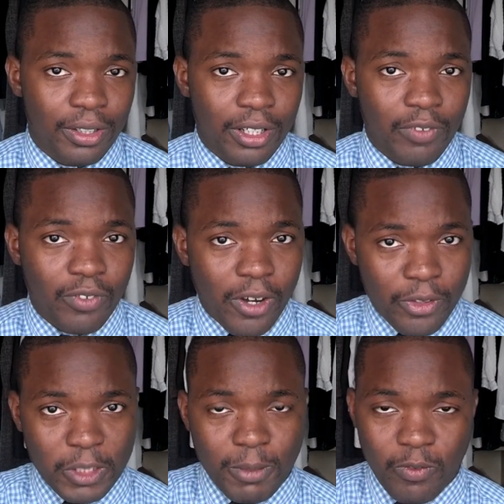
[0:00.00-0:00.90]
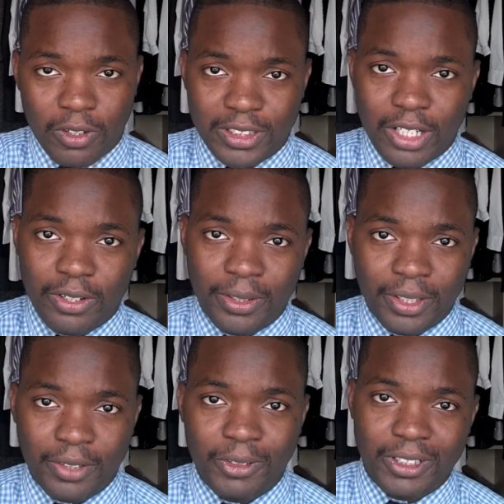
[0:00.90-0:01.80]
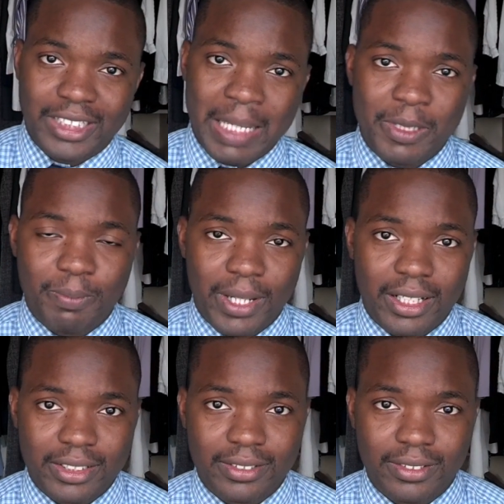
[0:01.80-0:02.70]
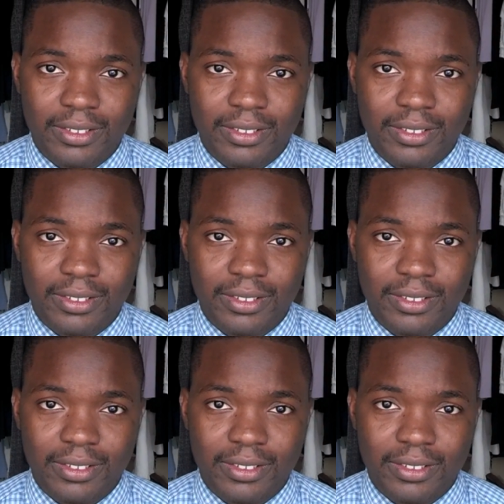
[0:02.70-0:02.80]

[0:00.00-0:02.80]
of other smartphones out there with the same specs.